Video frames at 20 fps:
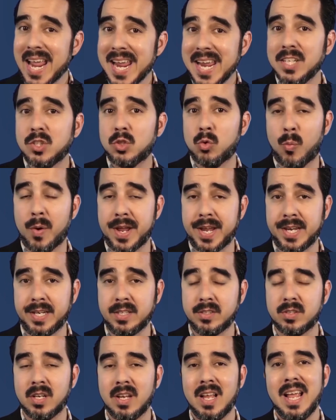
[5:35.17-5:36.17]
age
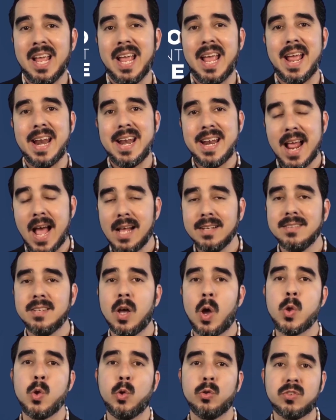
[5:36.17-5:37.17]
range. And that's how
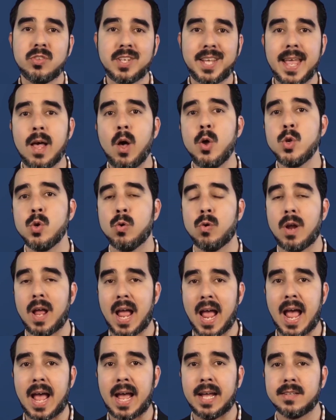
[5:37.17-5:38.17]
you scale your
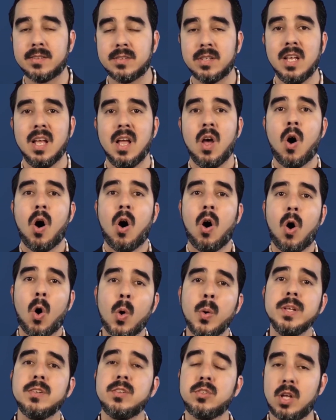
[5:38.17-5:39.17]
ads
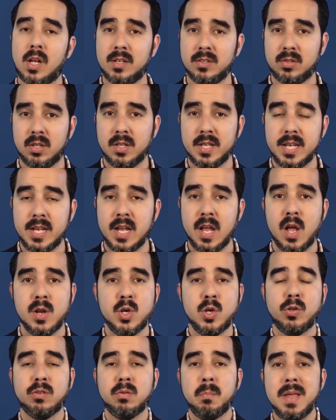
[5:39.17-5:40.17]
horizontally.
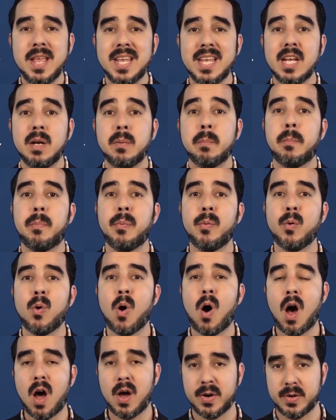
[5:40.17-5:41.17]
You just make it
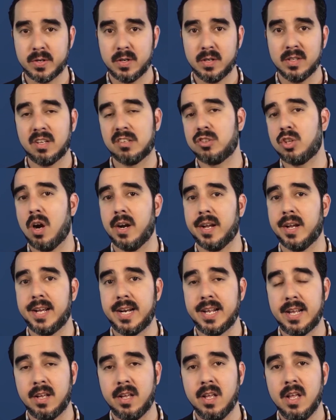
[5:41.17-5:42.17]
broader, the
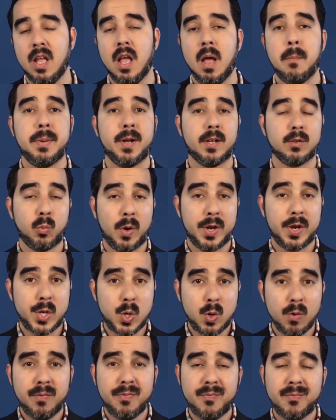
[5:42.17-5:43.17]
targeting. Because when
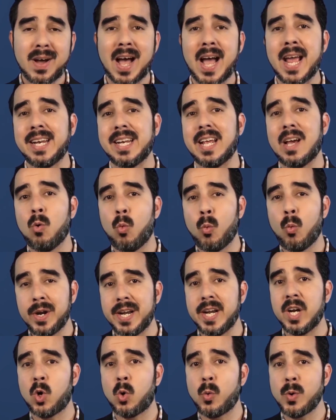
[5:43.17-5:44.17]
you find a
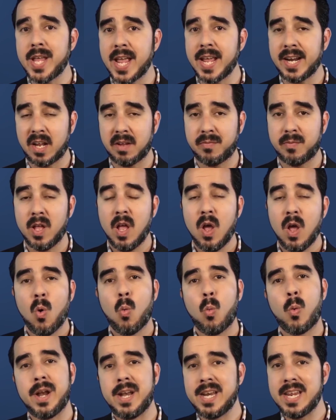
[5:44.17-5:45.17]
winning creative,
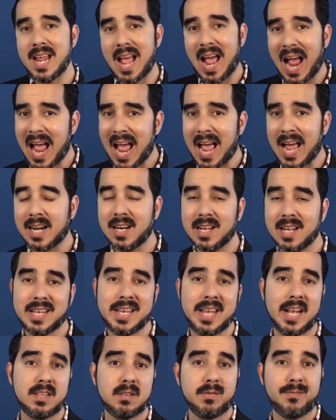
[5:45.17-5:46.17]
when the ad
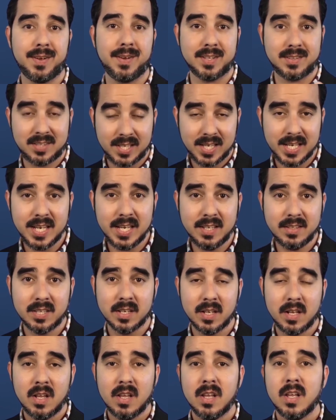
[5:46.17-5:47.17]
gets fatigued,
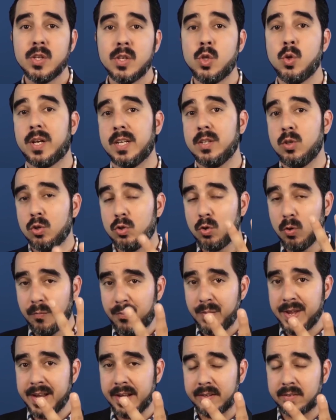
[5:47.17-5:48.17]
you can do two
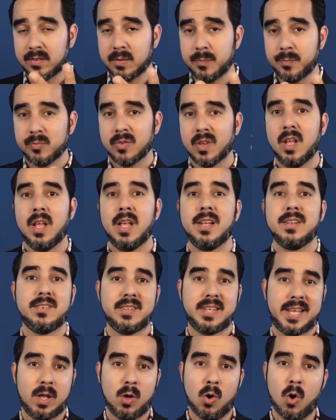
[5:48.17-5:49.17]
things.
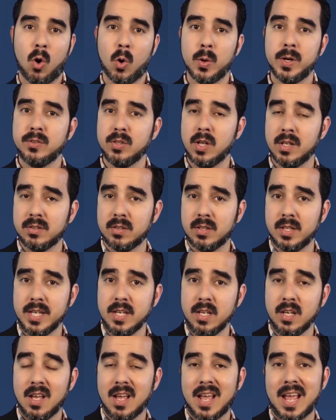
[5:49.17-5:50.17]
Scale
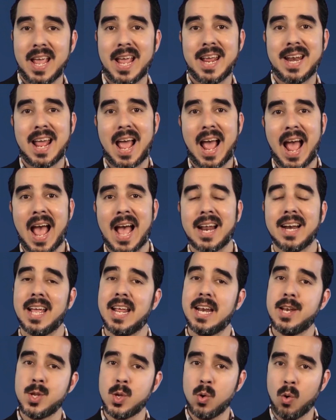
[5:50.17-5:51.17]
horizontally and add a
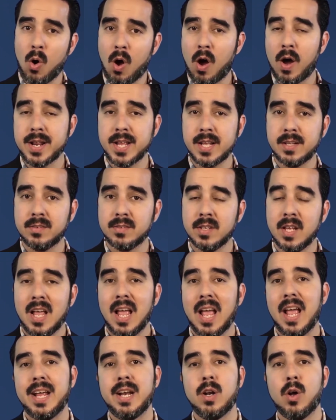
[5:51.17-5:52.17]
new audience.
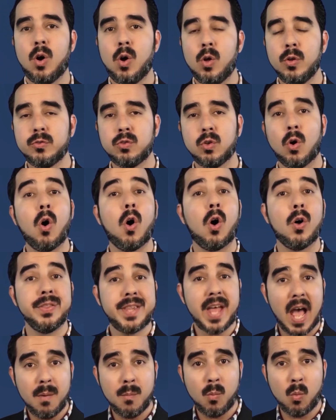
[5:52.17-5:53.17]
And also on
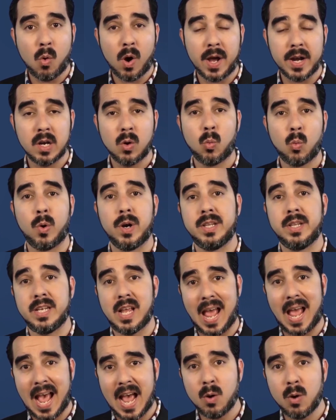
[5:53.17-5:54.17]
that one where the
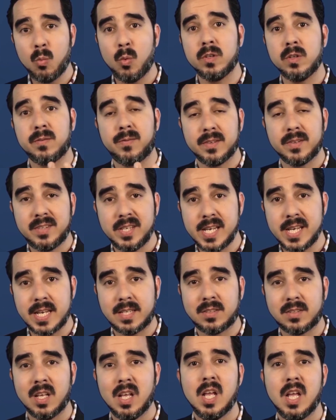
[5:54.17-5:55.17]
ad was
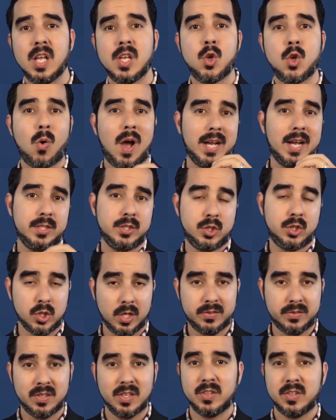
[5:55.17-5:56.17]
fatigued, you
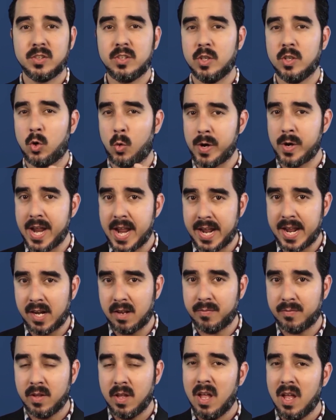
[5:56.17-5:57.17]
adjust the
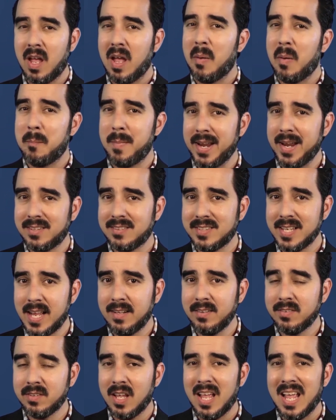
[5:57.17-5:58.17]
creative. Make
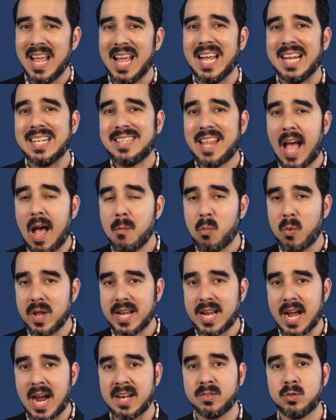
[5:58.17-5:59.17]
sense? That way,
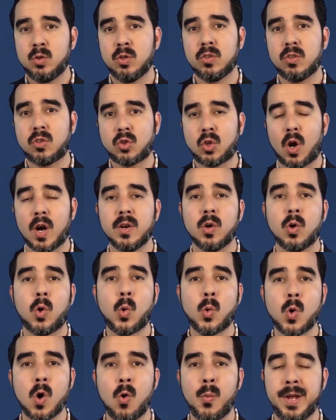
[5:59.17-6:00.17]
guys, you start
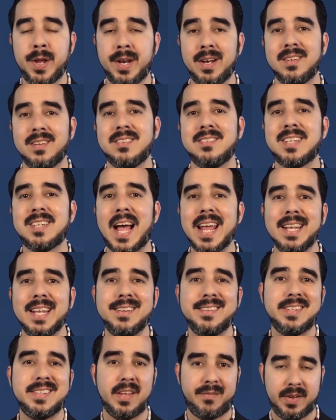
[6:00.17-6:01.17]
growing
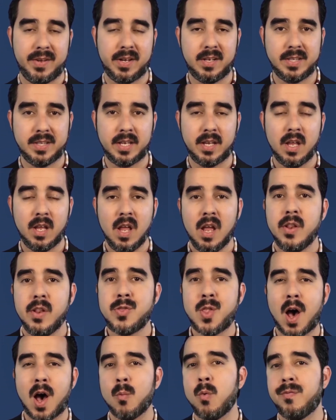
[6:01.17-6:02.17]
scientifically,
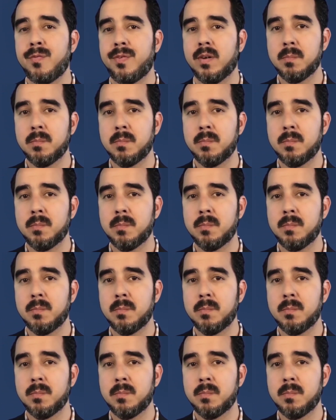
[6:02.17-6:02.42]
not with